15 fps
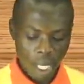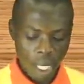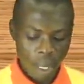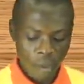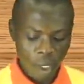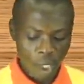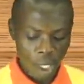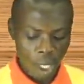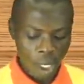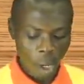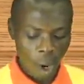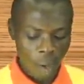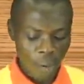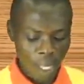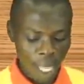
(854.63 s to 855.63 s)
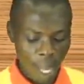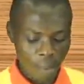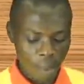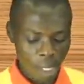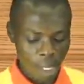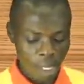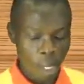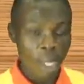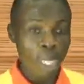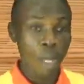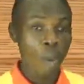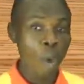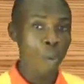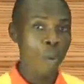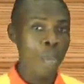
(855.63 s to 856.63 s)
division of terms is the other
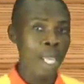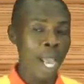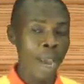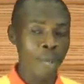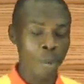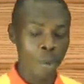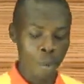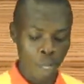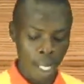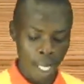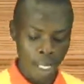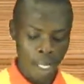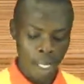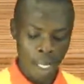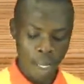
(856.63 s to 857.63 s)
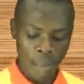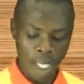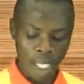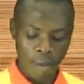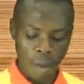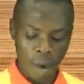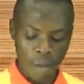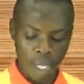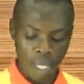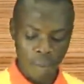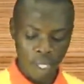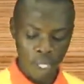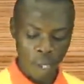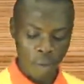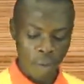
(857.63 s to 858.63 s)
one we have to look at. Limits involving
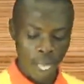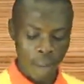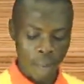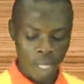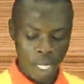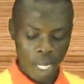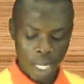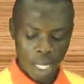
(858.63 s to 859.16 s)
division of terms.